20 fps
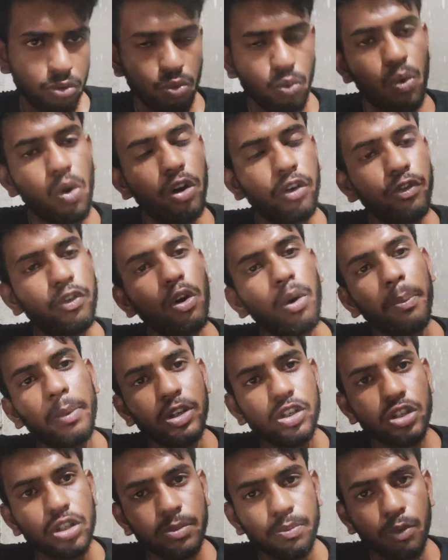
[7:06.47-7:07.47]
word
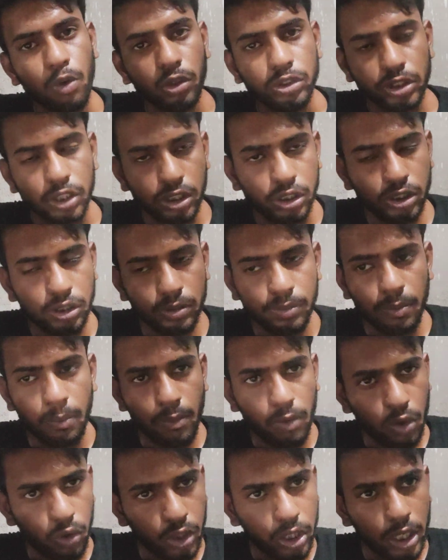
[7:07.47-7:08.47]
formation process,
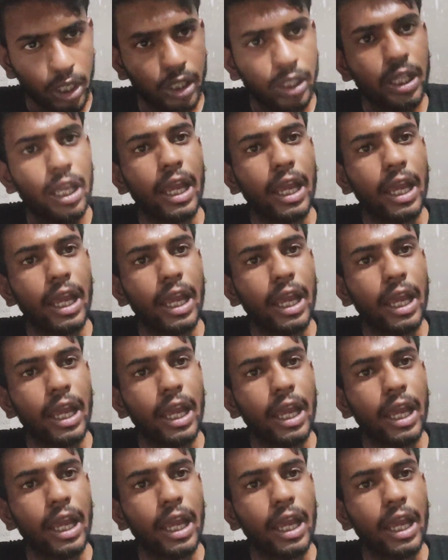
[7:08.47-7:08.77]
okay.